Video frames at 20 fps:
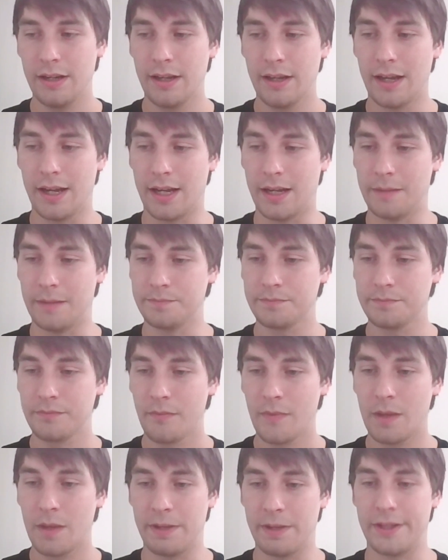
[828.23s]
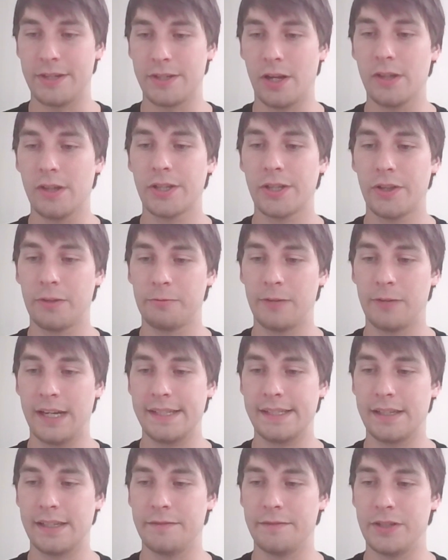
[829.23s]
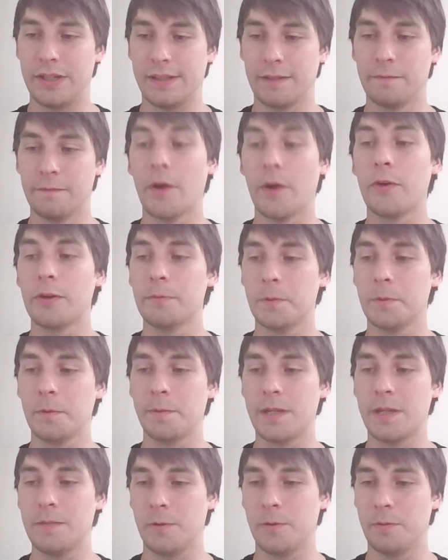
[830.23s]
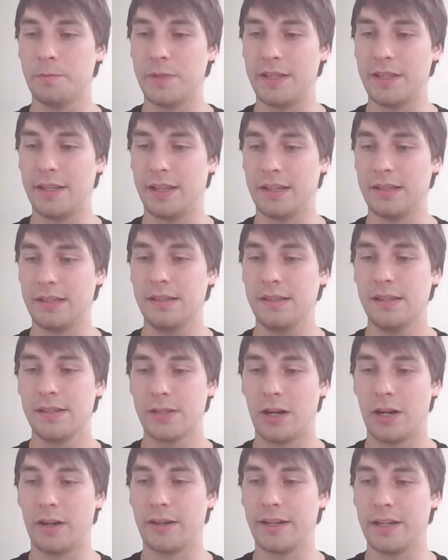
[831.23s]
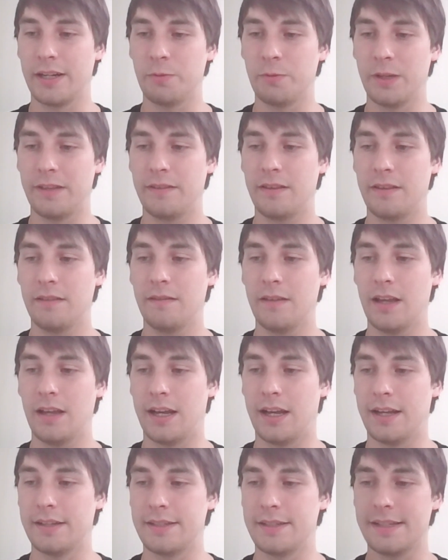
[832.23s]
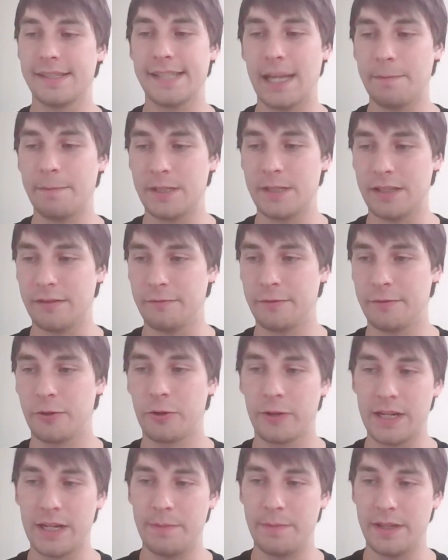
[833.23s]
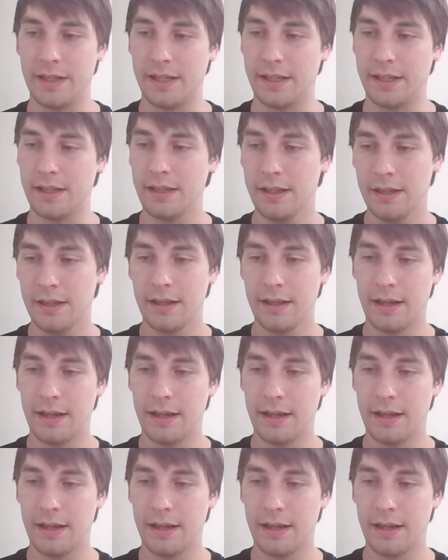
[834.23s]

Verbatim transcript: Um, but there's also the risk of just vulnerable people being targeted with uh, deceptive, creepy,